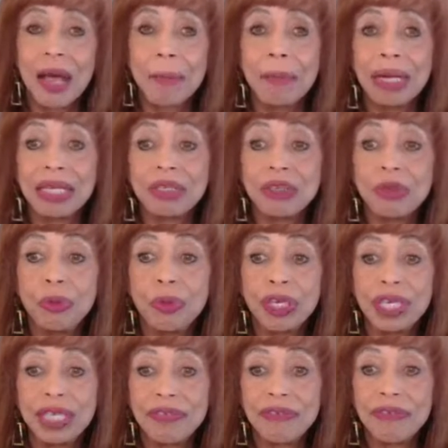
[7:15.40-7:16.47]
But we
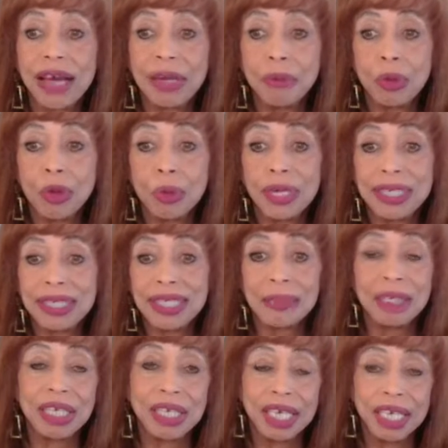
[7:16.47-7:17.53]
need to find more ways to
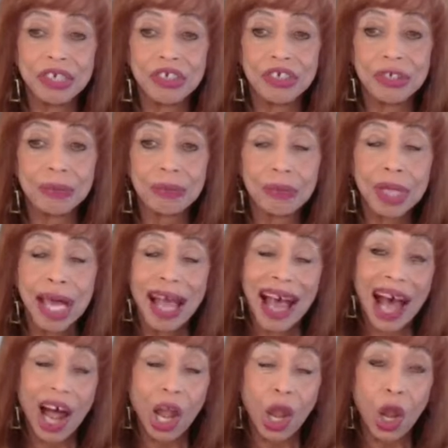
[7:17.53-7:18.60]
be in nature.
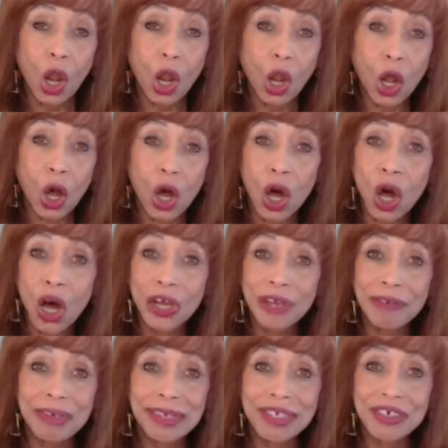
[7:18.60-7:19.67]
A lot
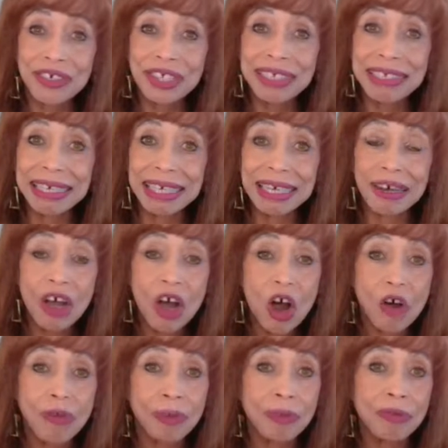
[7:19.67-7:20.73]
of us are sick
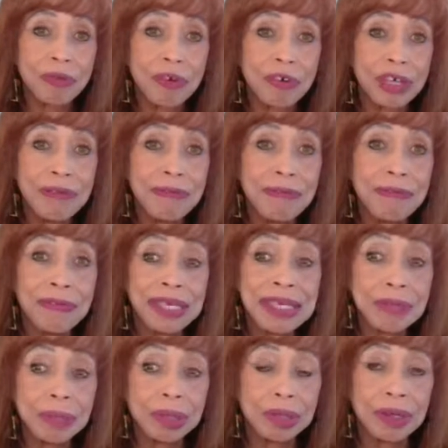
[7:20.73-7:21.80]
from a very
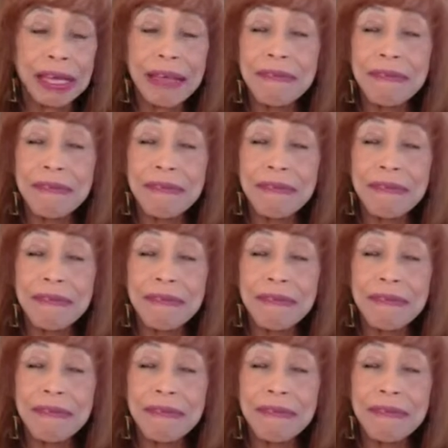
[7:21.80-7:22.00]
invisible